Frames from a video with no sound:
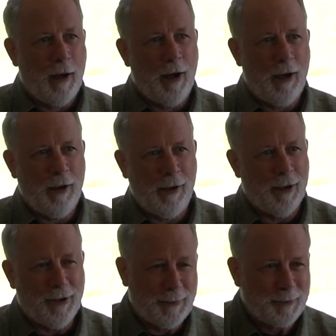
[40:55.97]

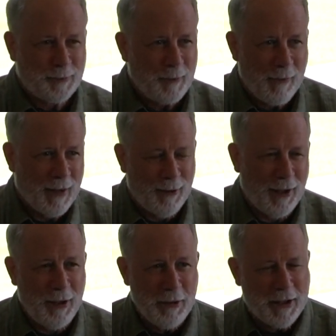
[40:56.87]
oh, well,
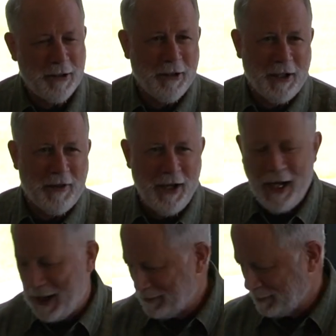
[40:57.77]
I would kind of like
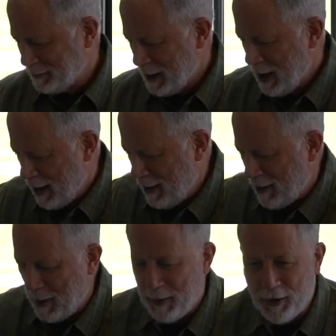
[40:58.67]
that. Oh,
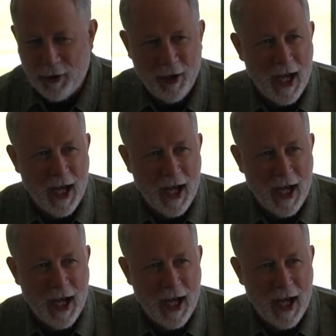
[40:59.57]
I'm going to do